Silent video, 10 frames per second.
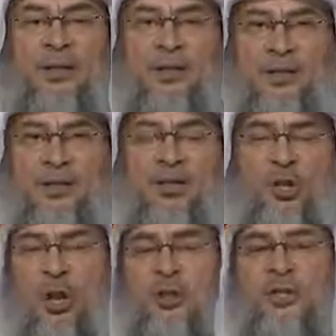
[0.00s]
this
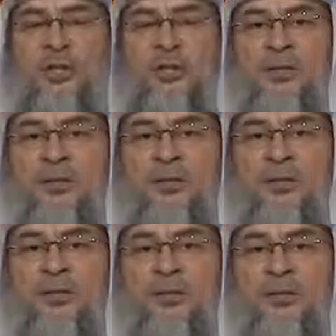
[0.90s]
causes
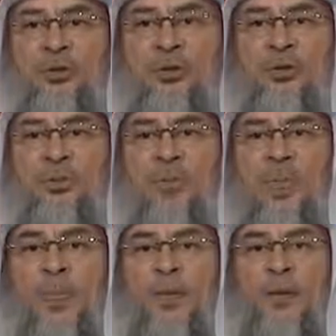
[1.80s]
to,
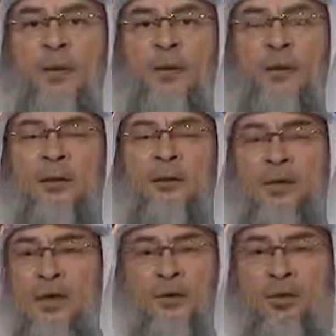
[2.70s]

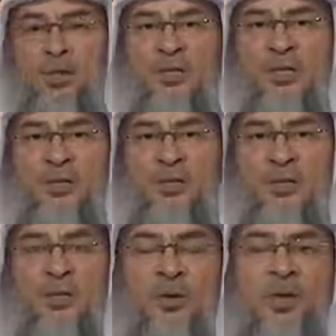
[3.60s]
whenever you discuss
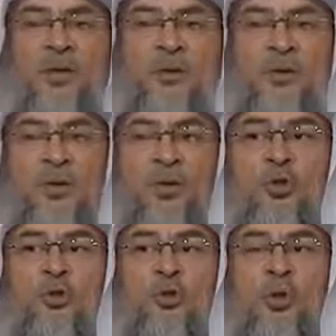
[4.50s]
this with your husband,
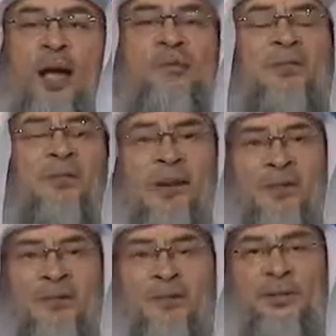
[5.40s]
to have a
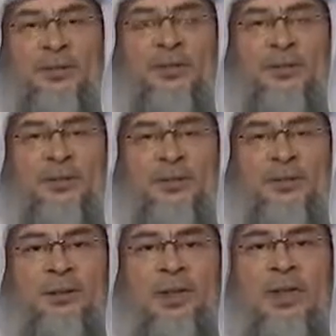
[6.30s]
fight,
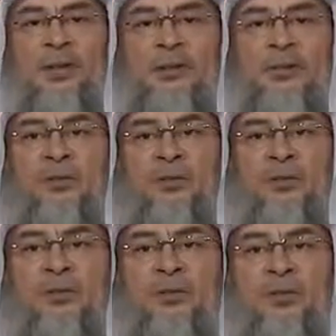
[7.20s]
and
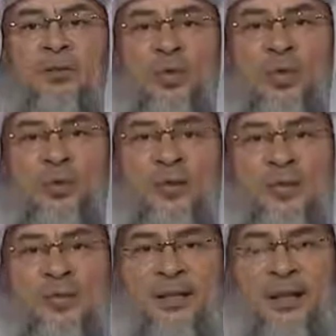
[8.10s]
to
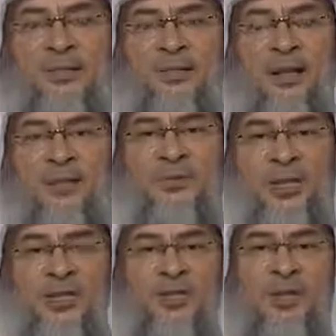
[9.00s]
increase the level of
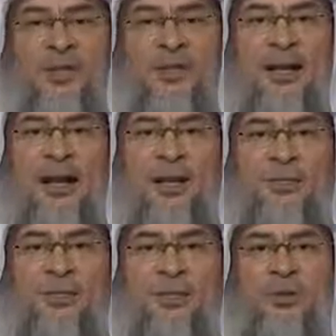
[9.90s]
tension in the
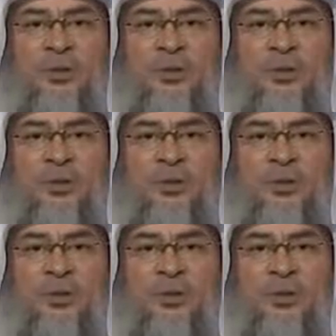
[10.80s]
house,